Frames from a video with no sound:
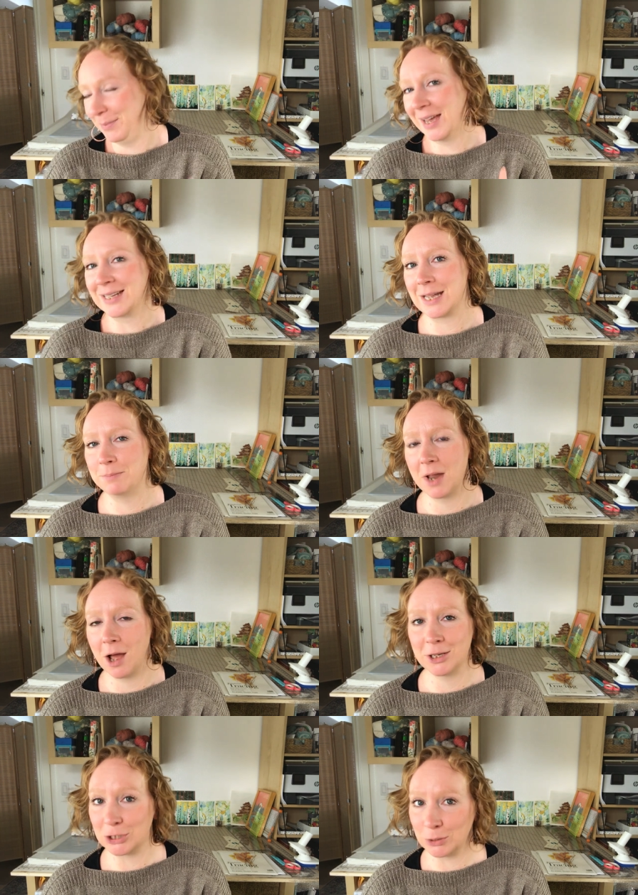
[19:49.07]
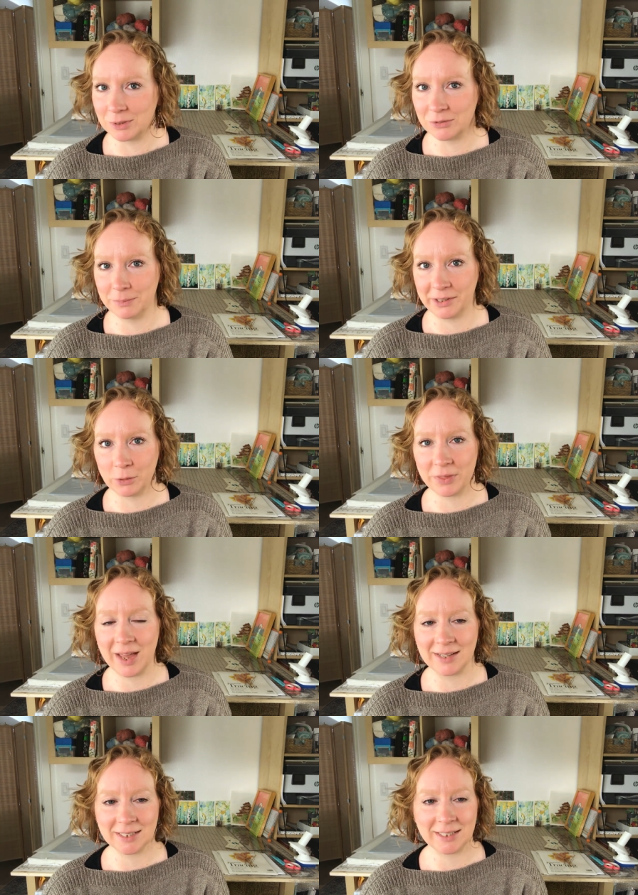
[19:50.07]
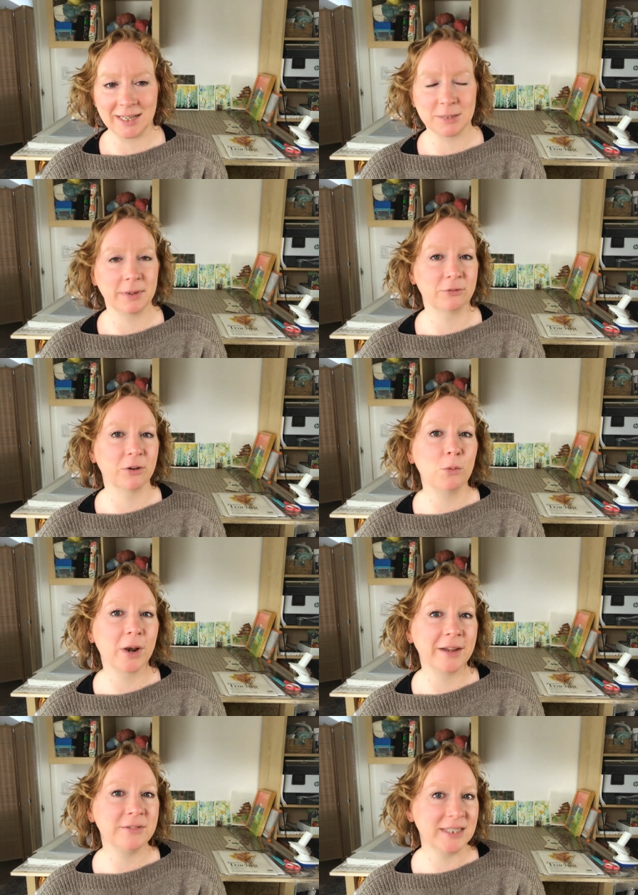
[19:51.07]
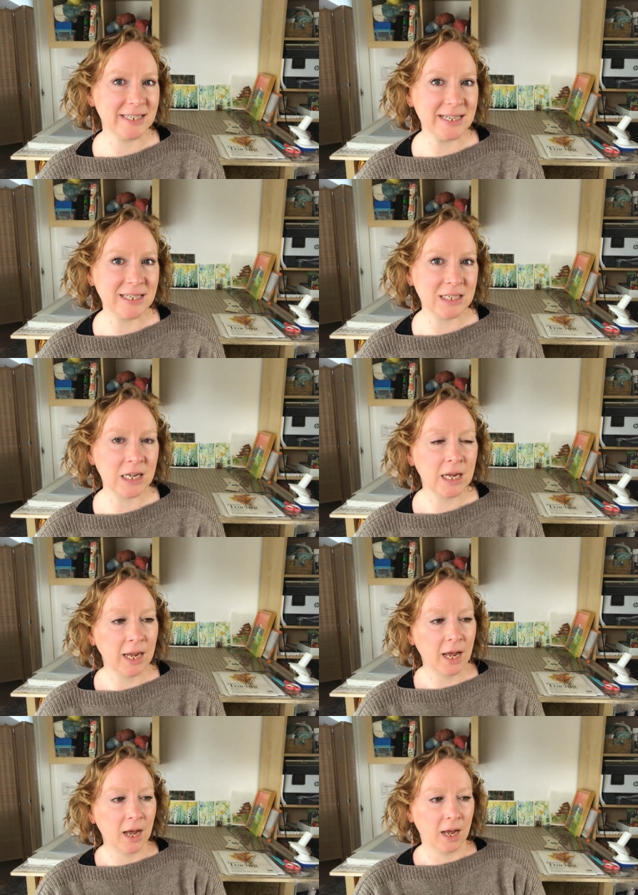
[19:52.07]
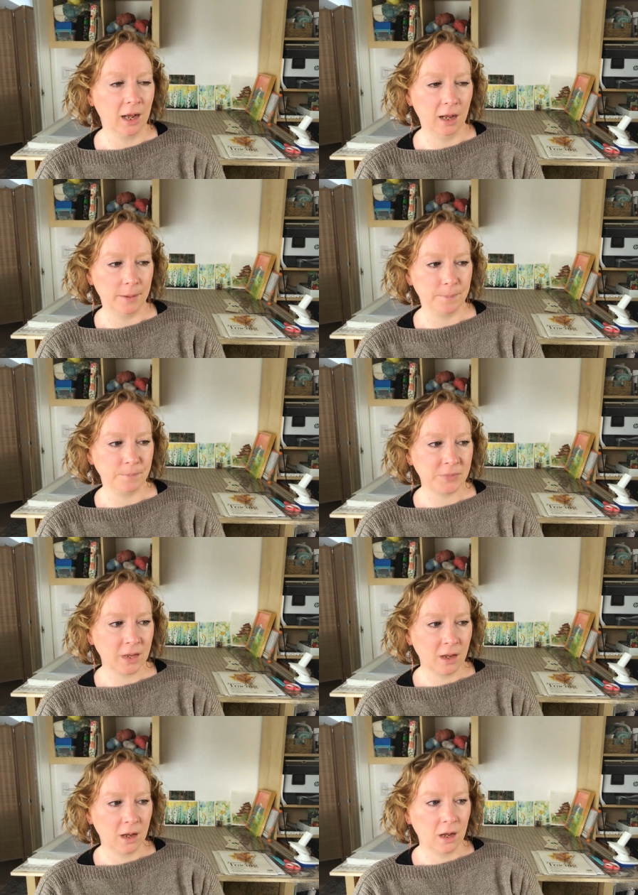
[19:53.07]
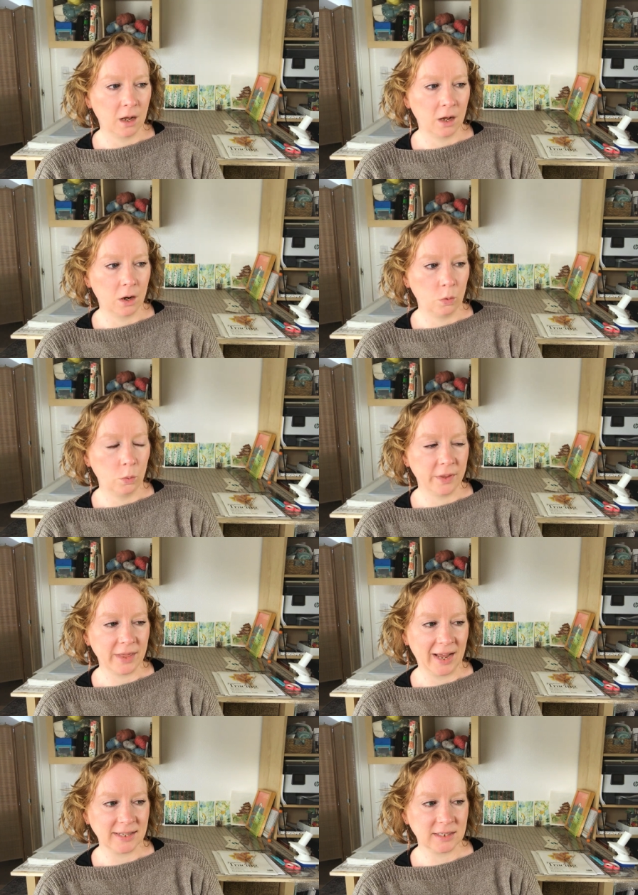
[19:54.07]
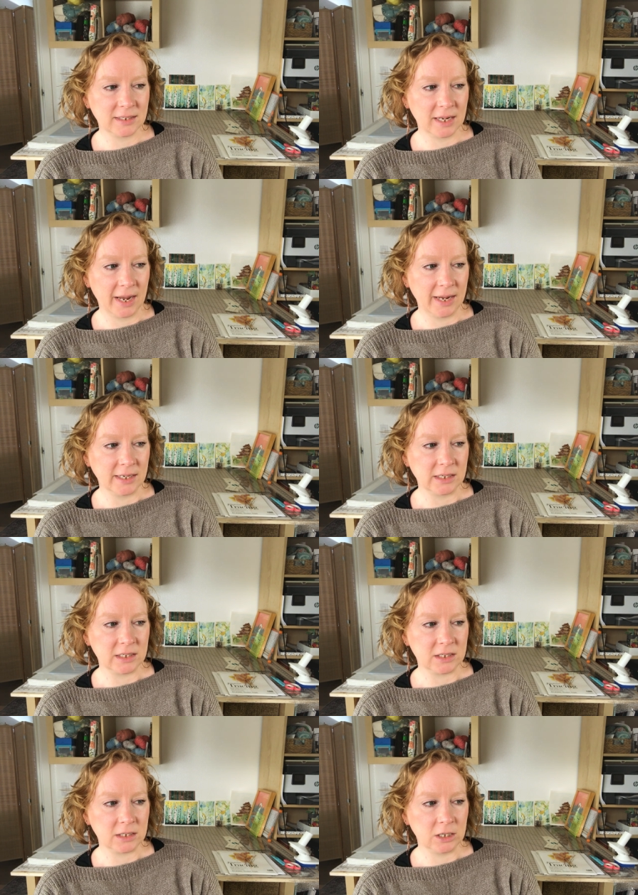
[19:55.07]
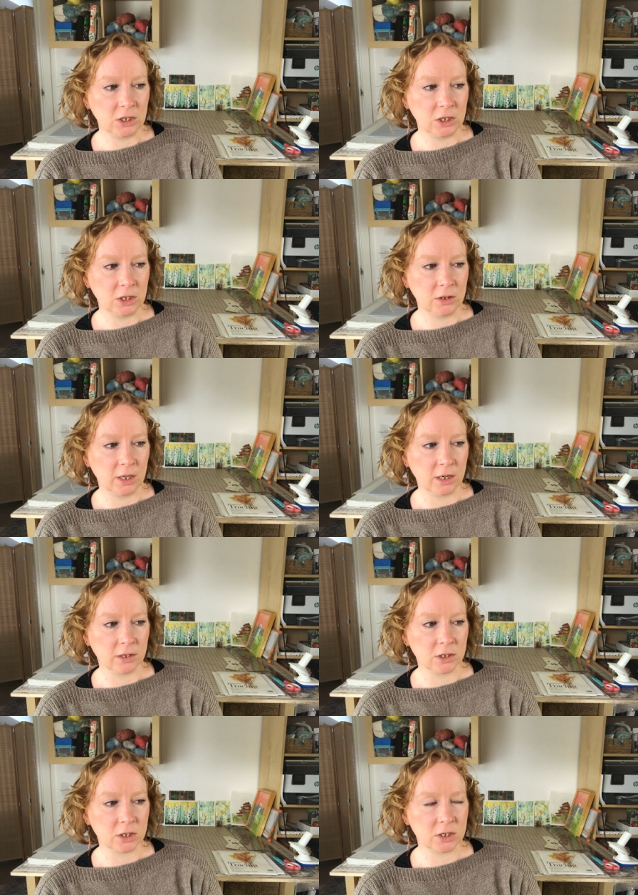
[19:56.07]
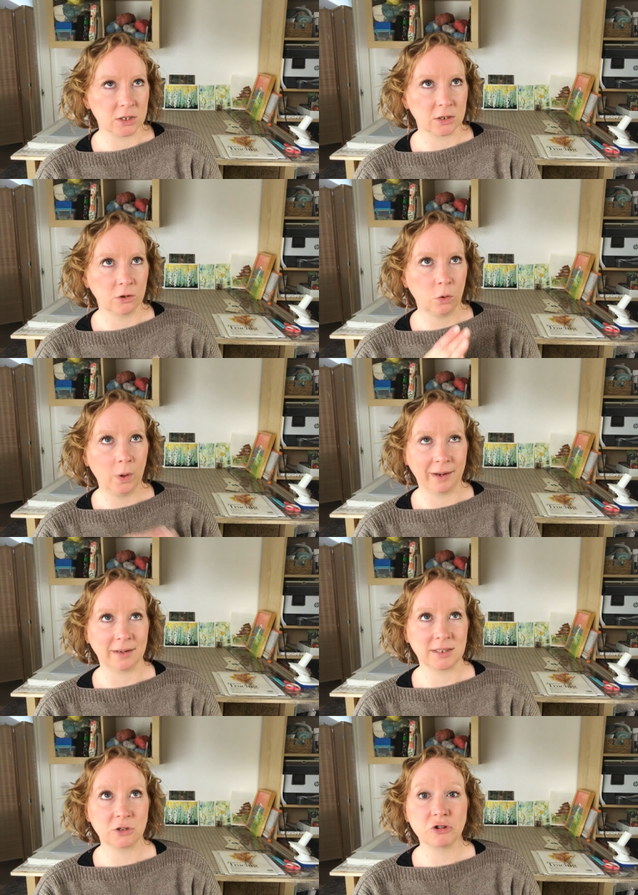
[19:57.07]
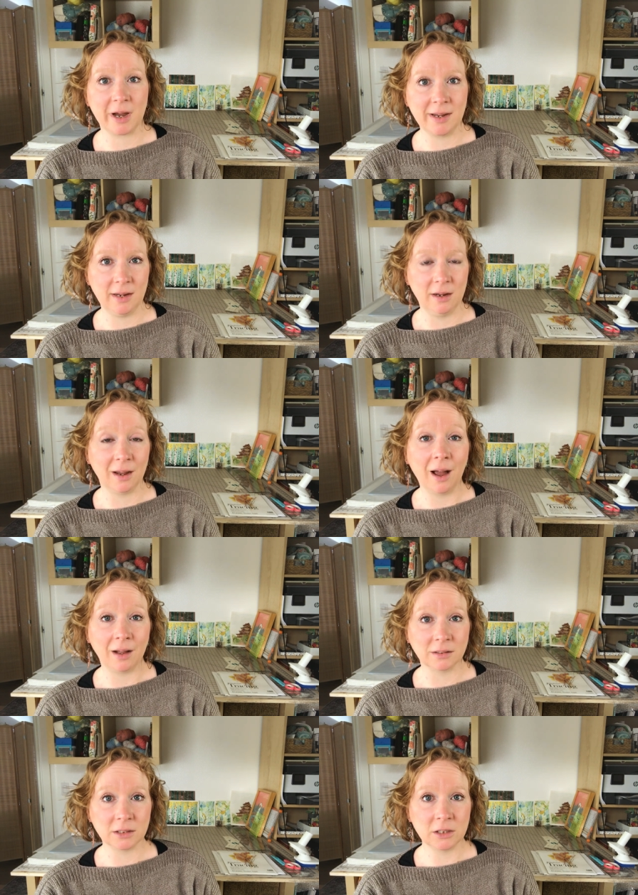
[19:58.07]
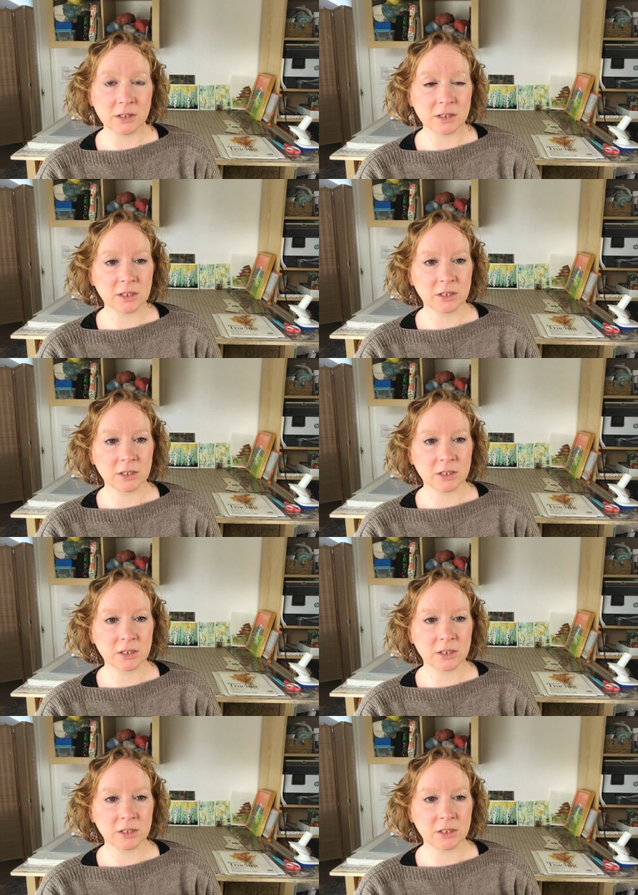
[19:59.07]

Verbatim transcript: because I'm not super familiar with acid dyes, but from what I've seen, um, with acid dyes, there's quick striking colors,